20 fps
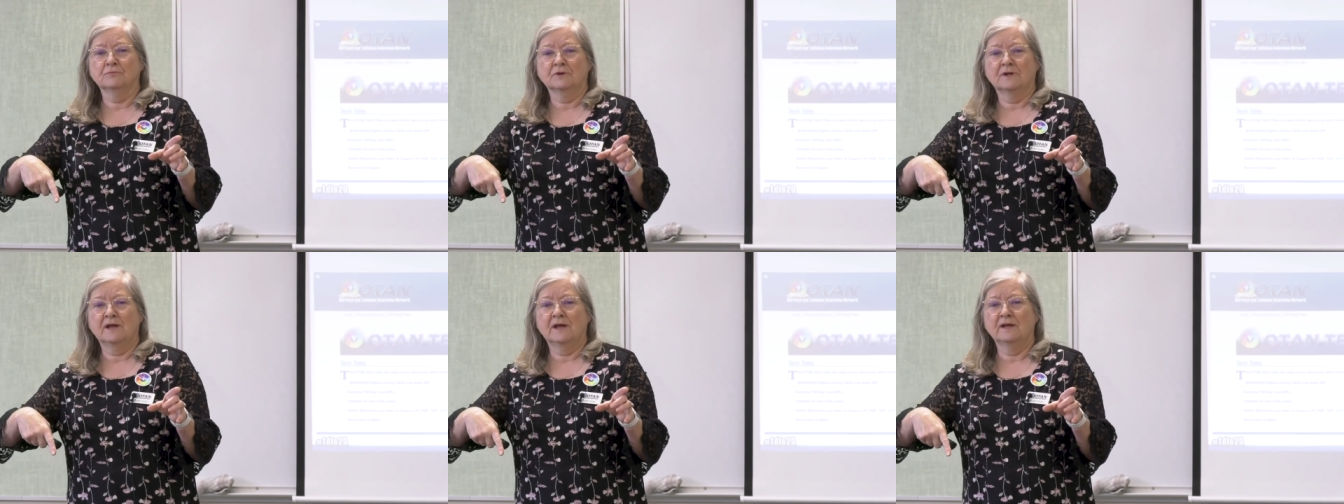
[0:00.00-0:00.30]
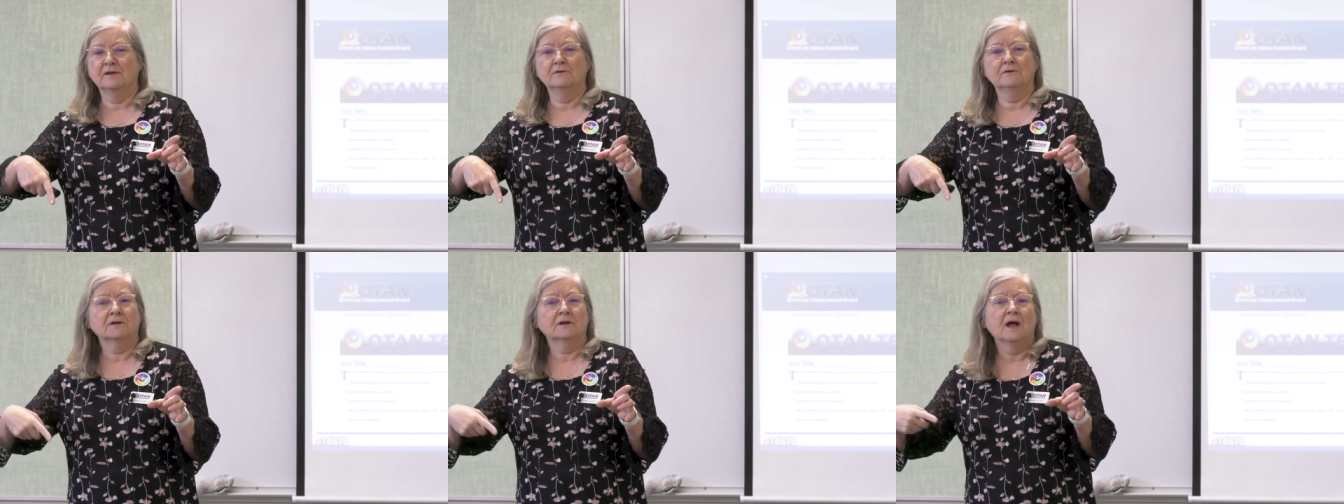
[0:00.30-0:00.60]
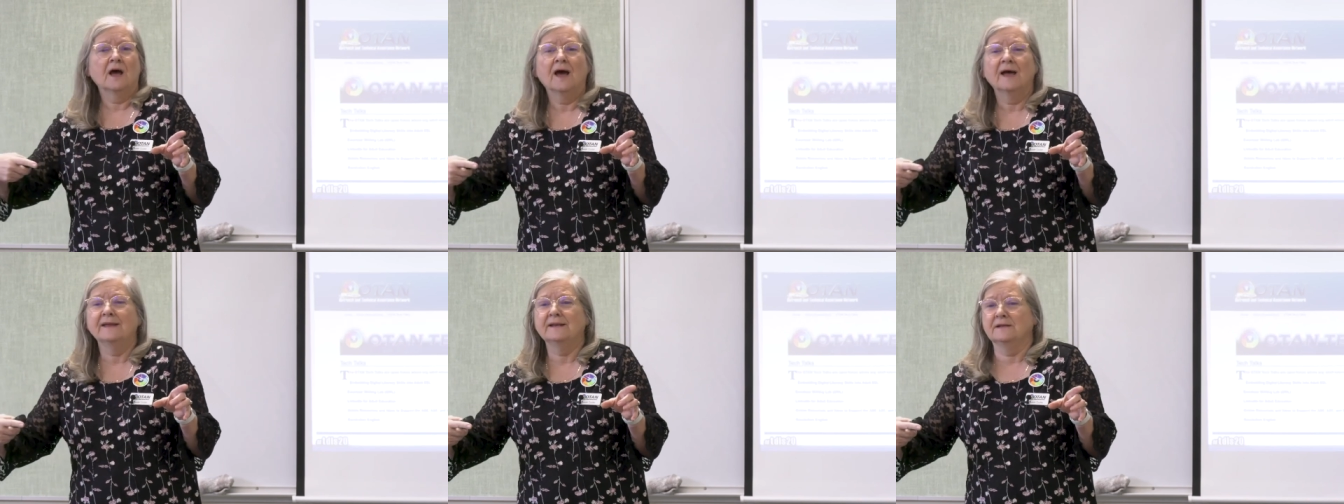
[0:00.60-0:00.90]
Okay, you can
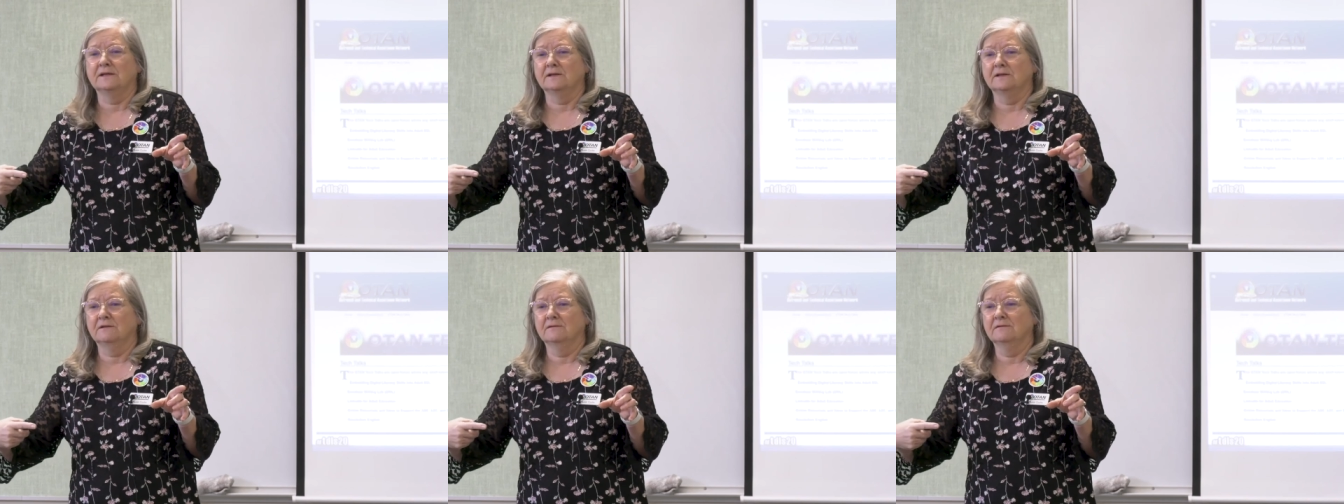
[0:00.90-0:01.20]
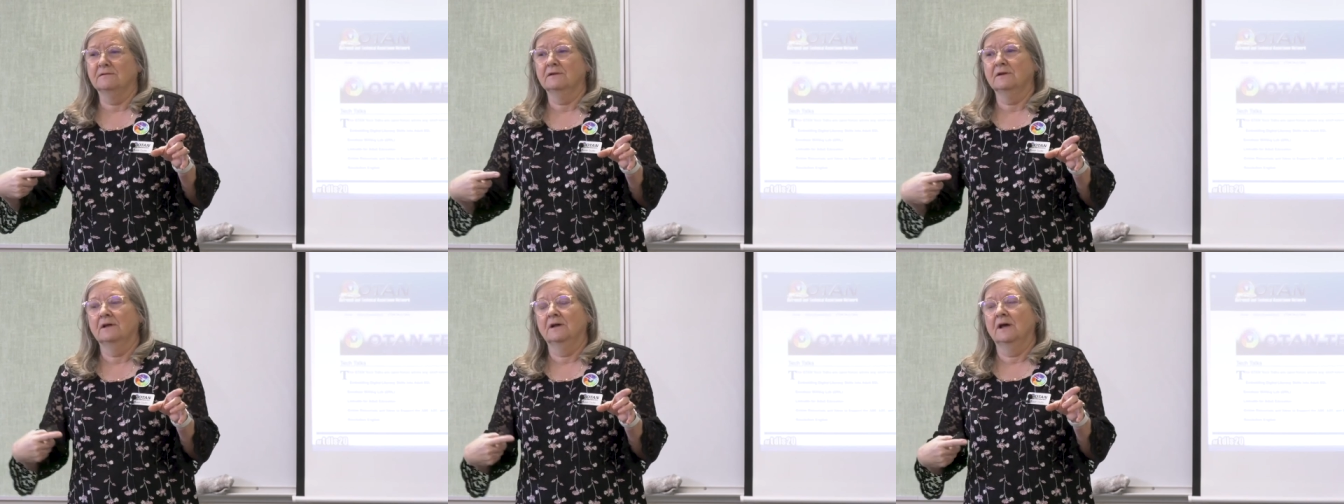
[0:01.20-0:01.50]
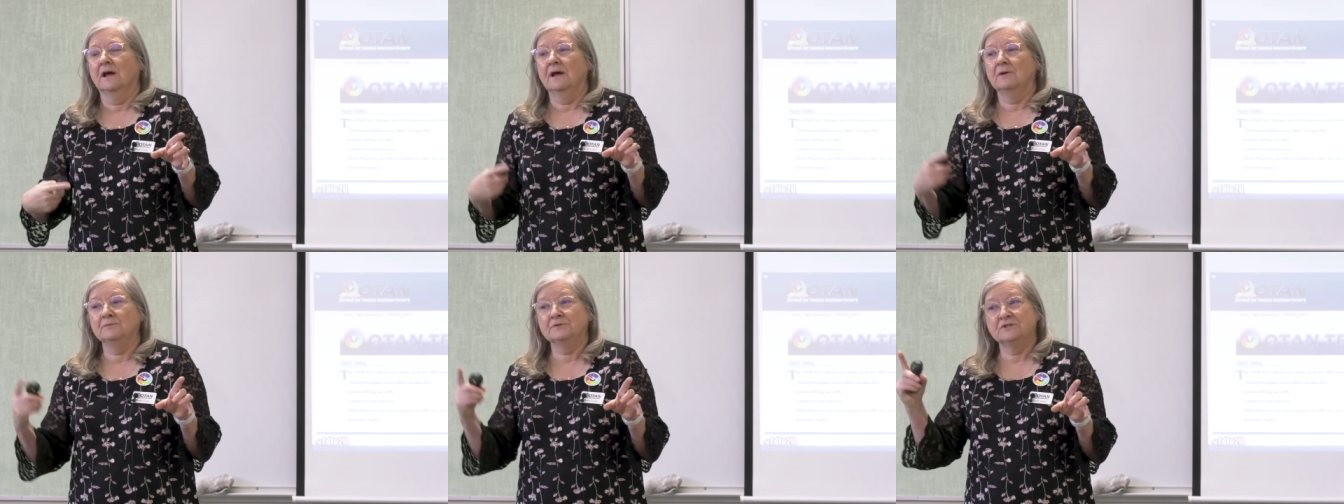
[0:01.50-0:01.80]
hide it.
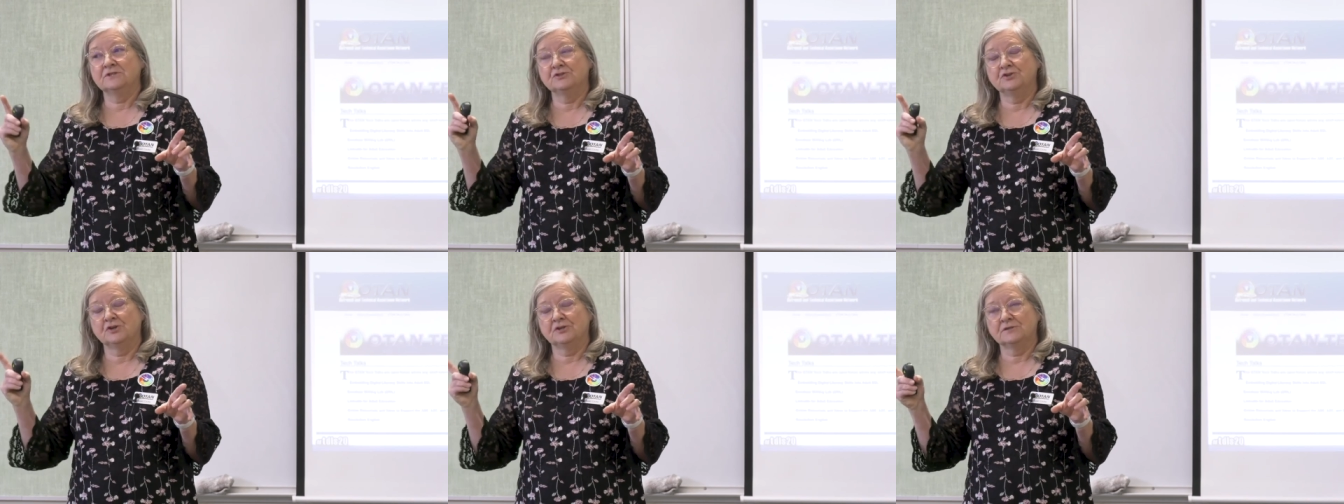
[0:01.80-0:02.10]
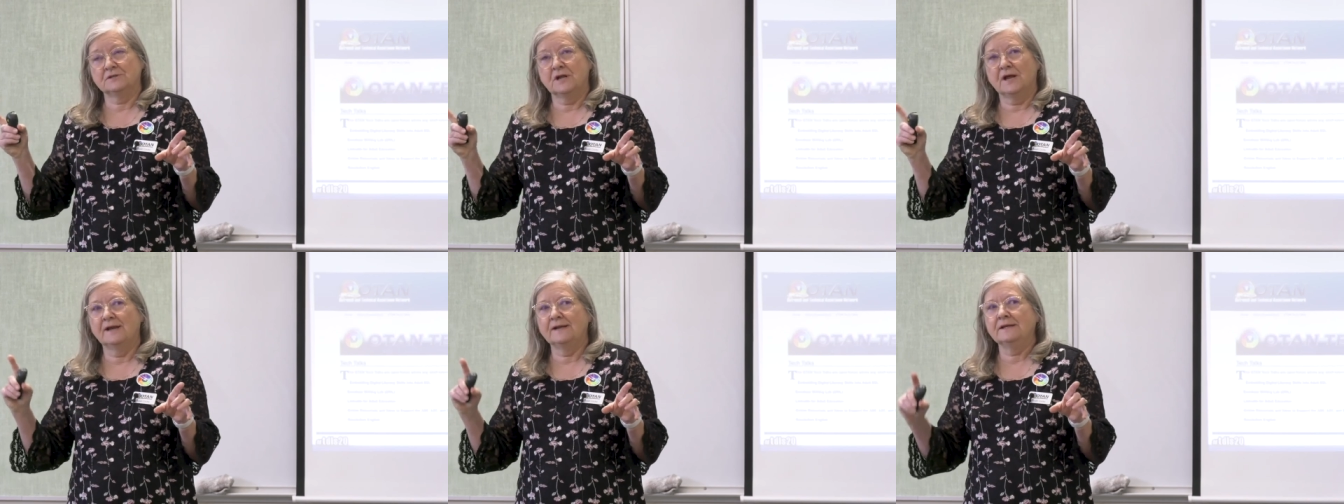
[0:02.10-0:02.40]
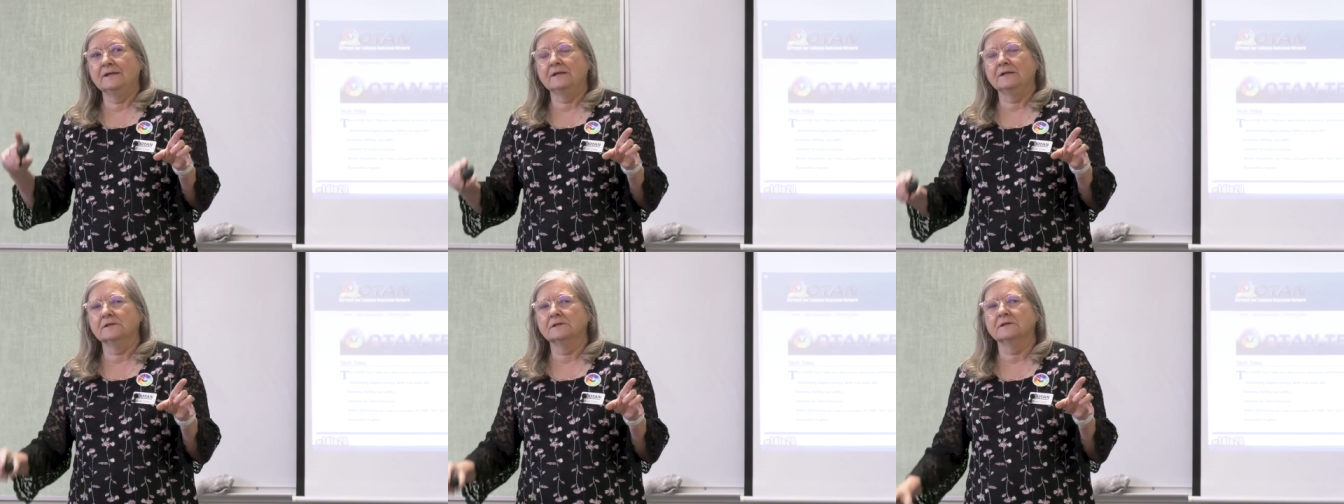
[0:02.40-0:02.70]
I would suggest
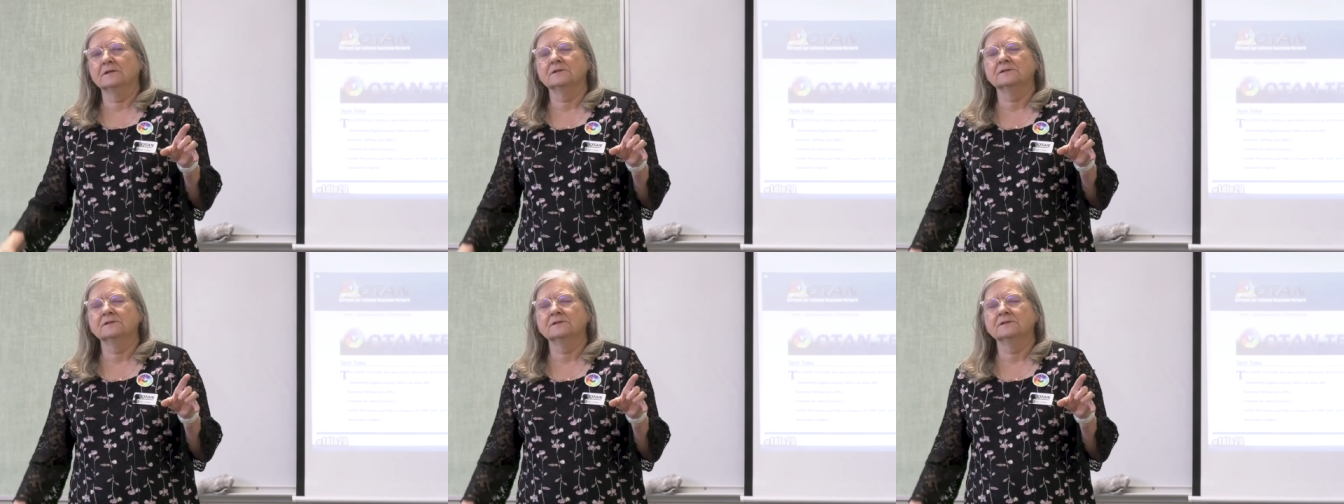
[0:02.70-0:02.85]
hiding it